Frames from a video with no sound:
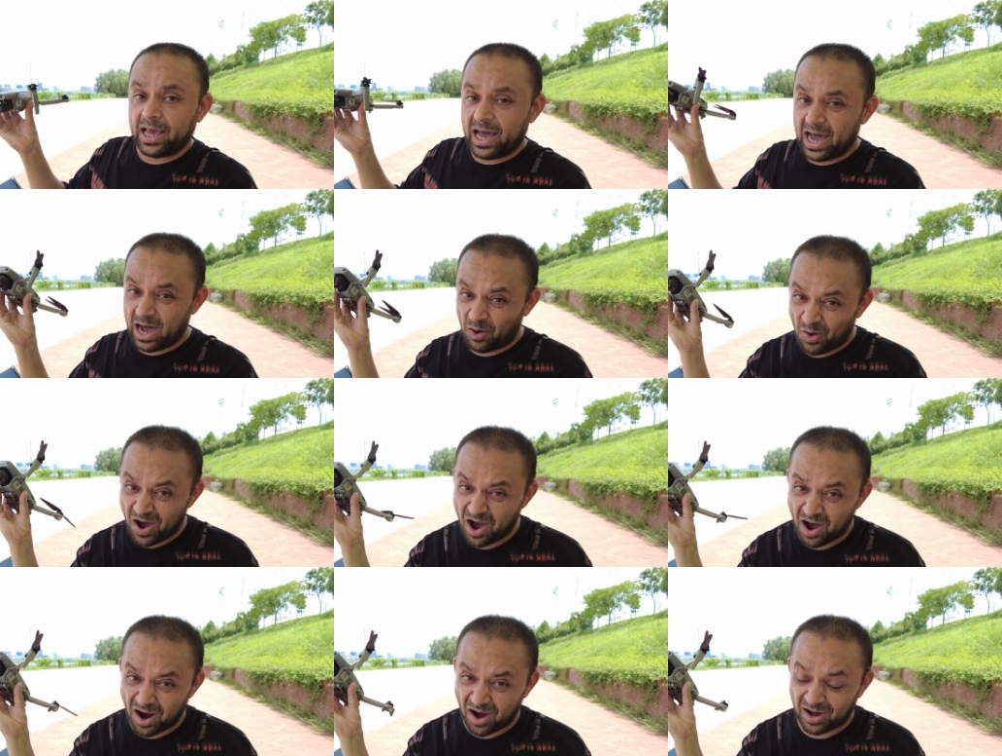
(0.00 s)
how
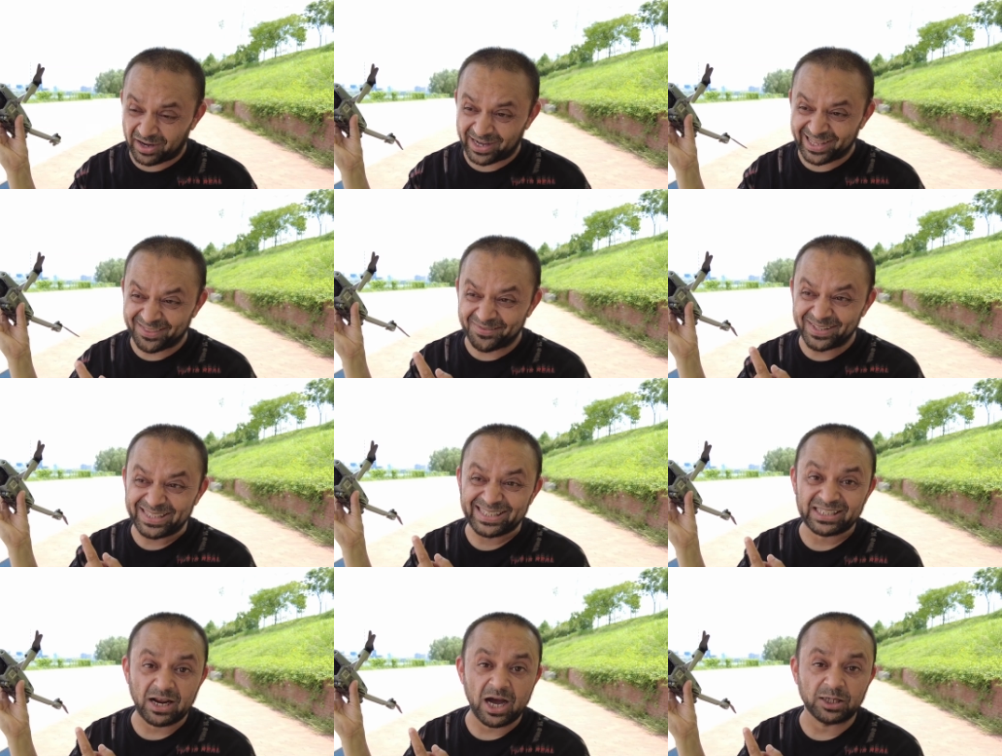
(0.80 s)
hard it will
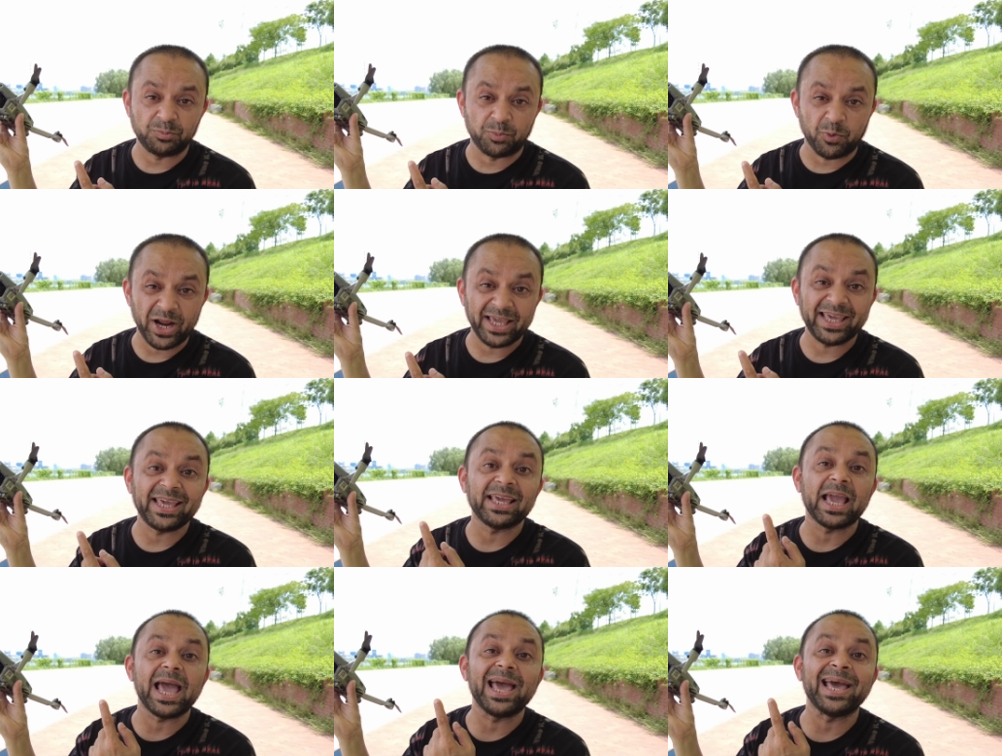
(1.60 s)
start
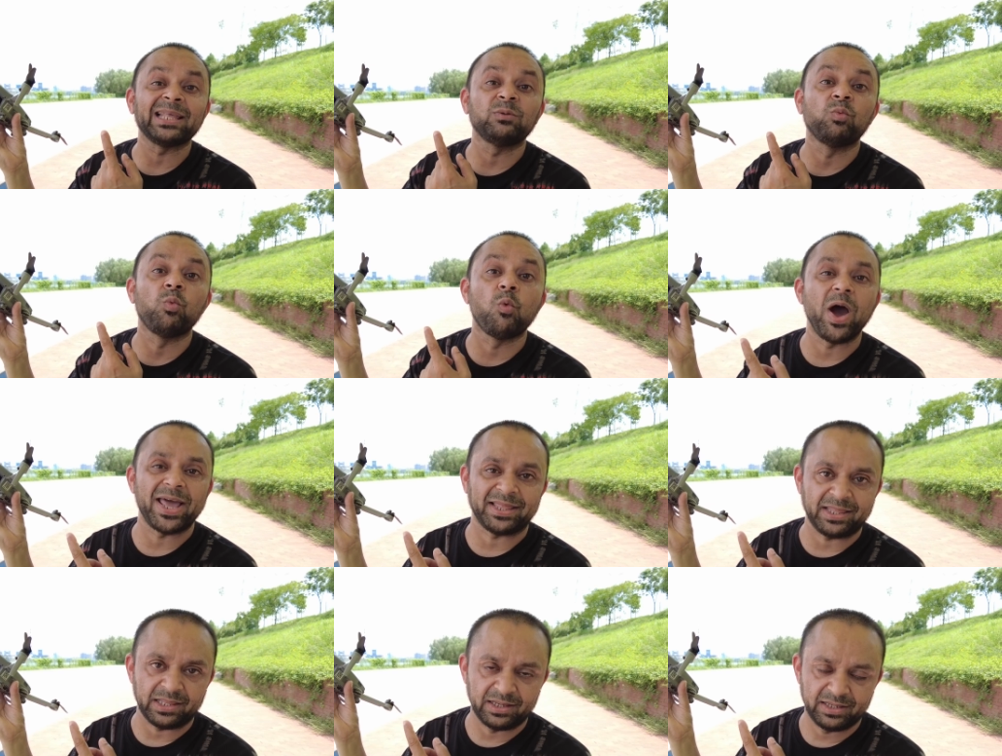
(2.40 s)
braking, and
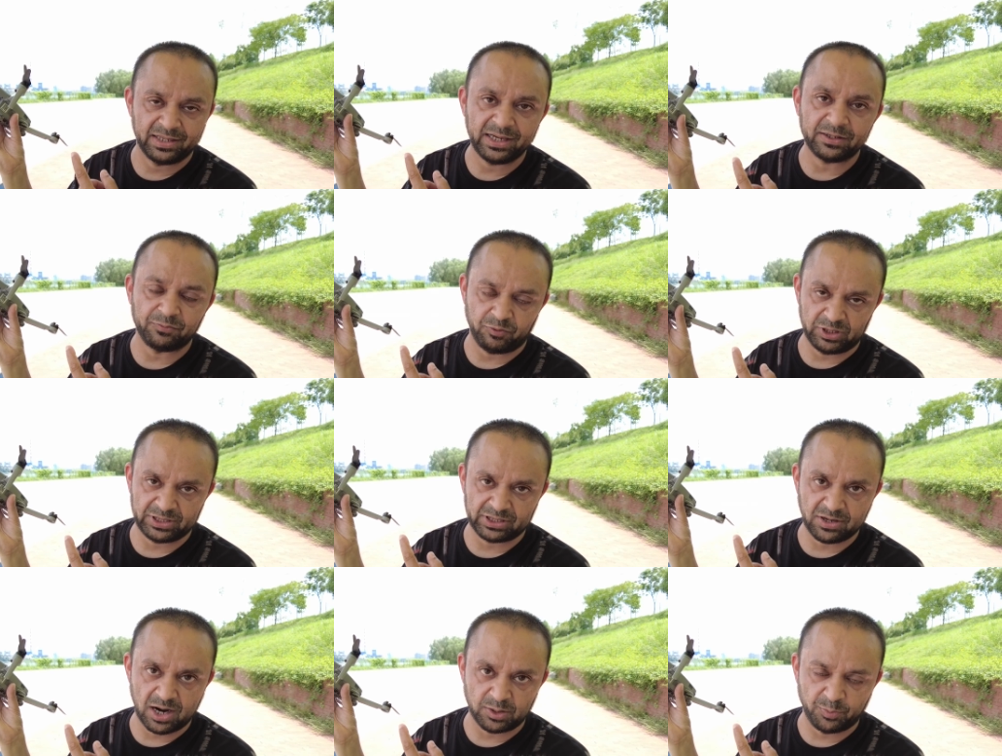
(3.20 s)
when it will
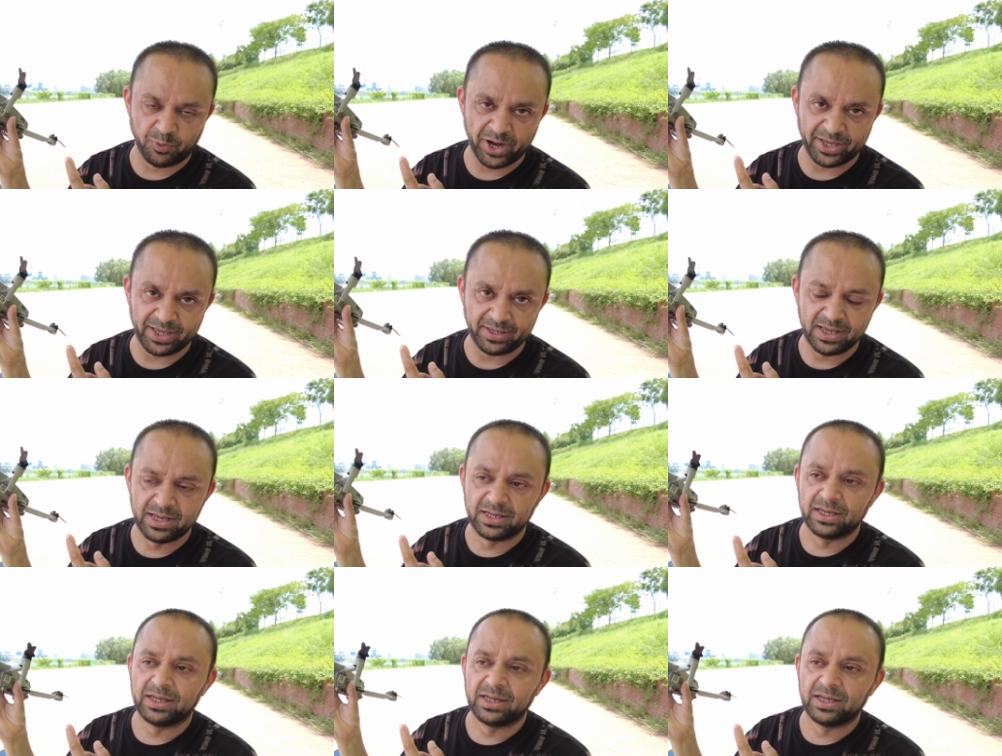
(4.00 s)
start braking,